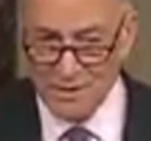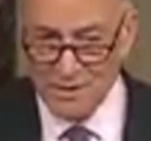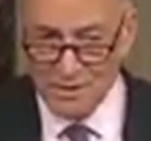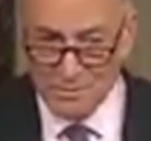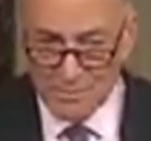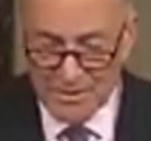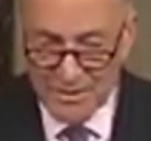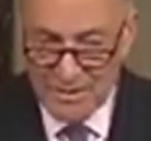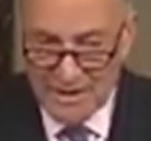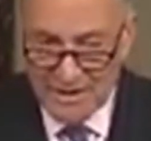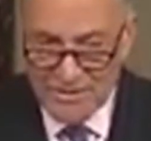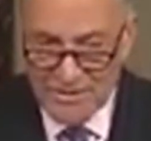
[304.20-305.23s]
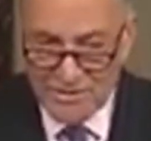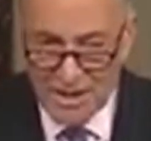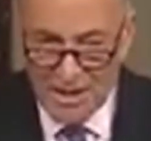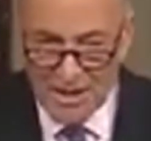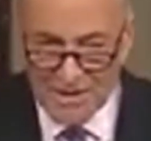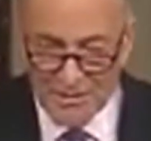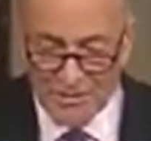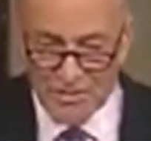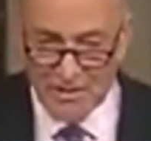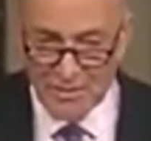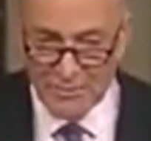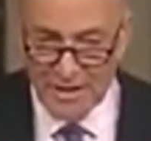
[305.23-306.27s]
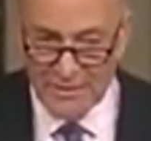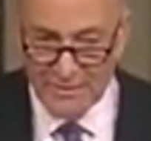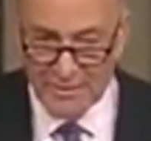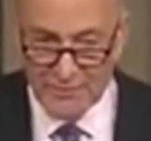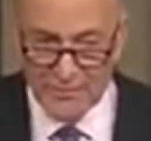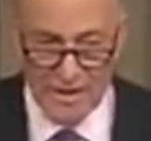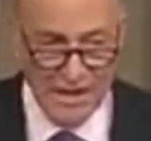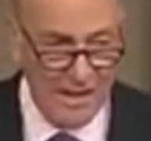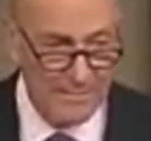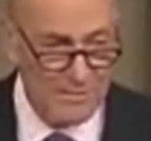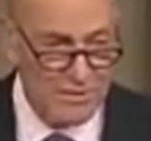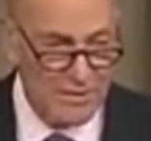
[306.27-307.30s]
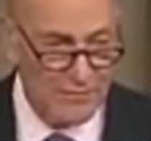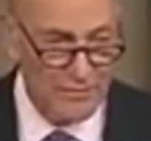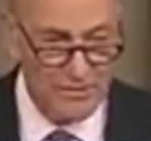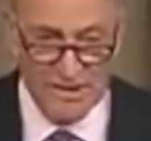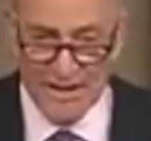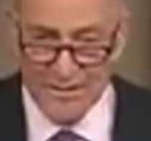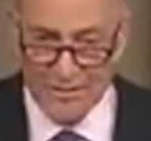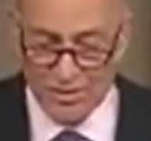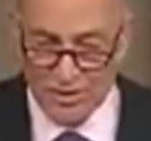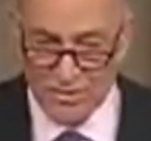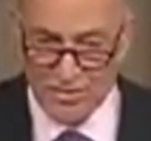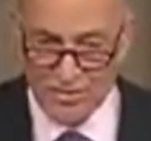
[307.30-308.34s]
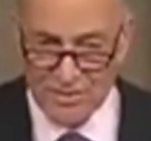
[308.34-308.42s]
but their hands are tied because they don't have enough cops, enough intelligence,